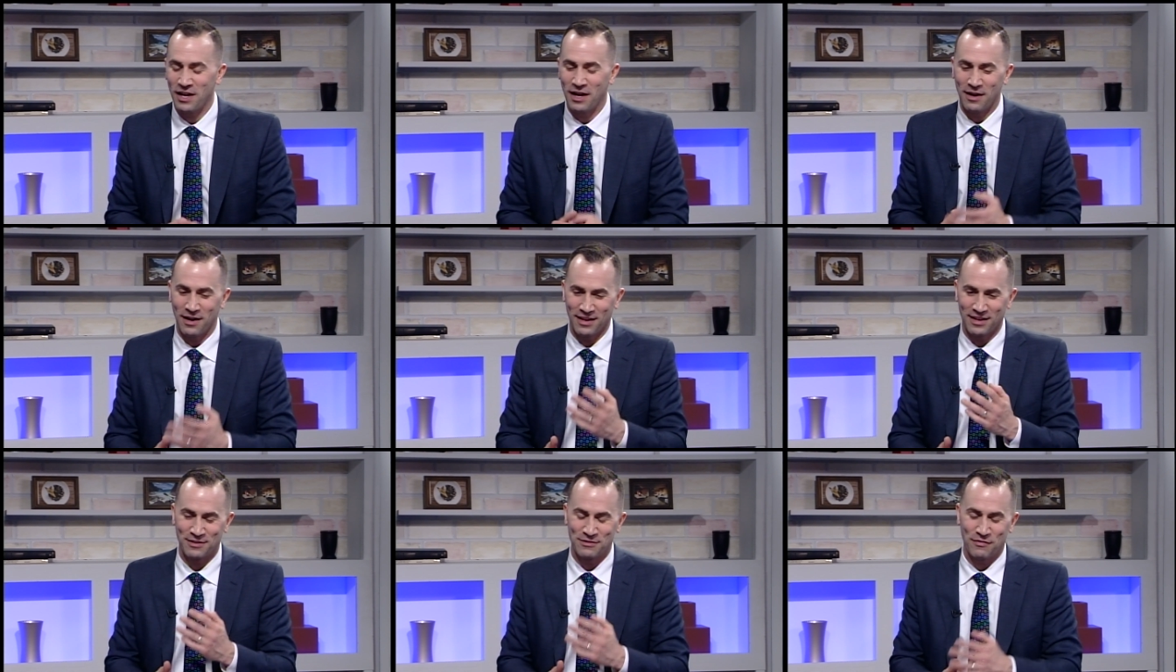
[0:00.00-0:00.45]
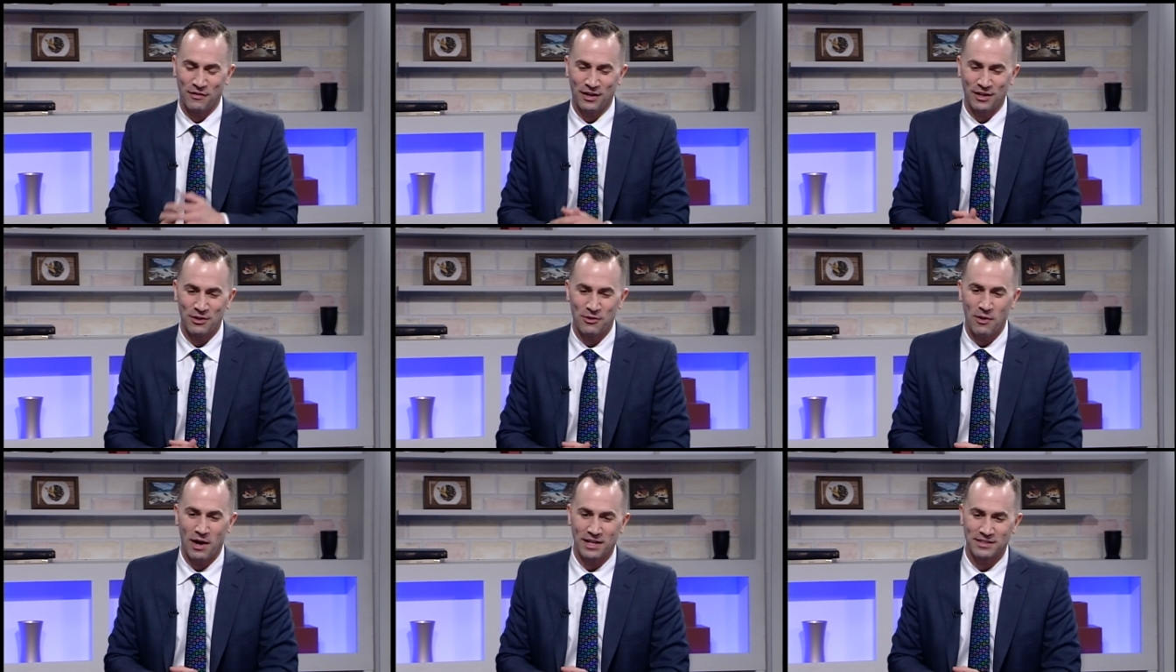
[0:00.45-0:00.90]
It's funny
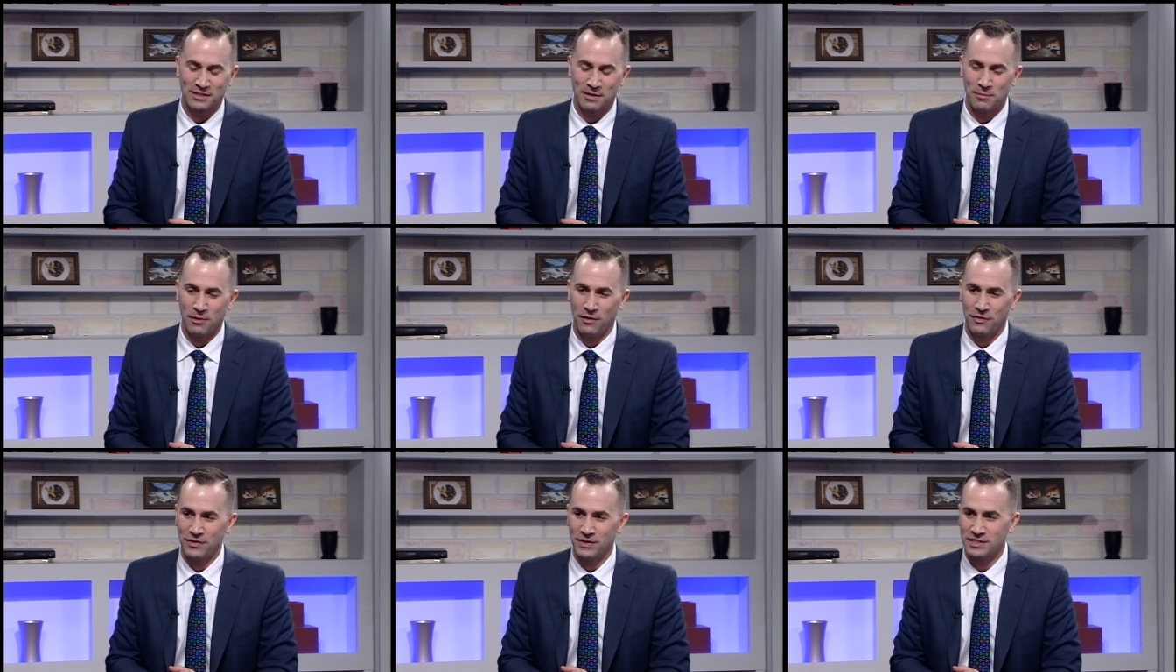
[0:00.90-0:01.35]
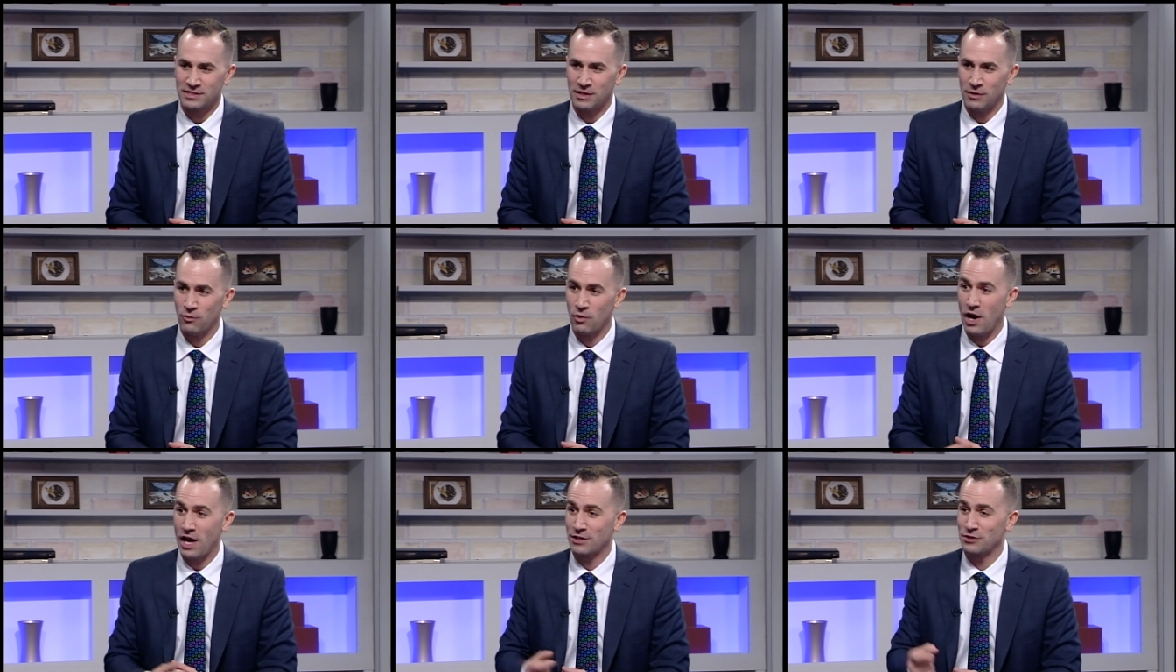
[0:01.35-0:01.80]
you ask about this.
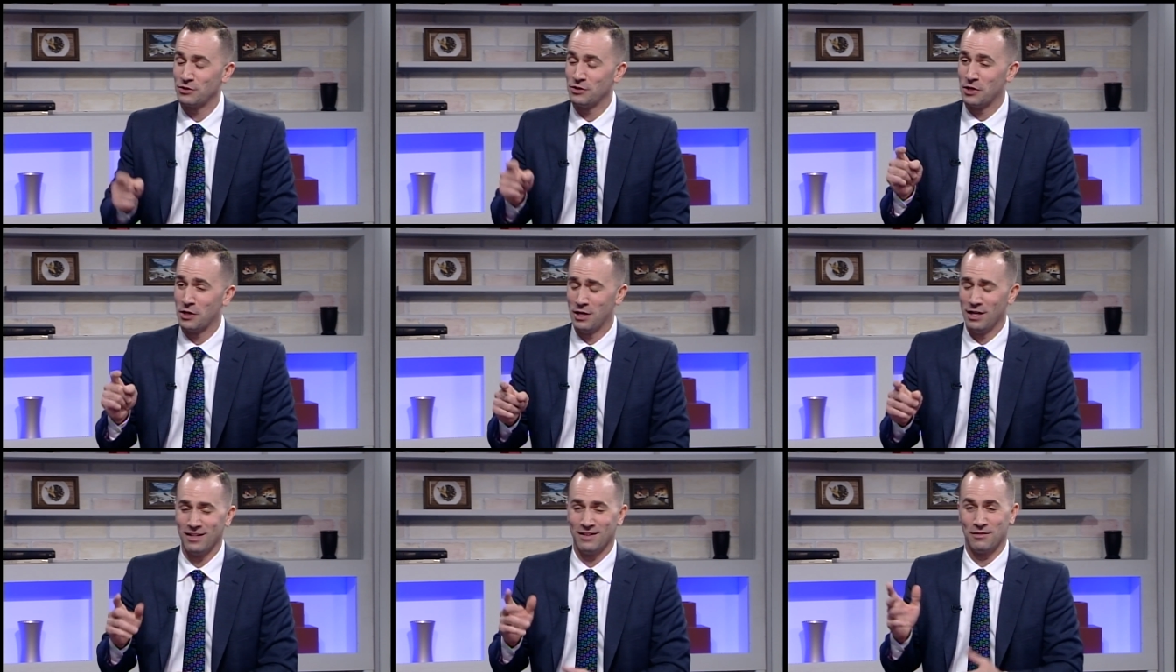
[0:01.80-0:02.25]
We're actually,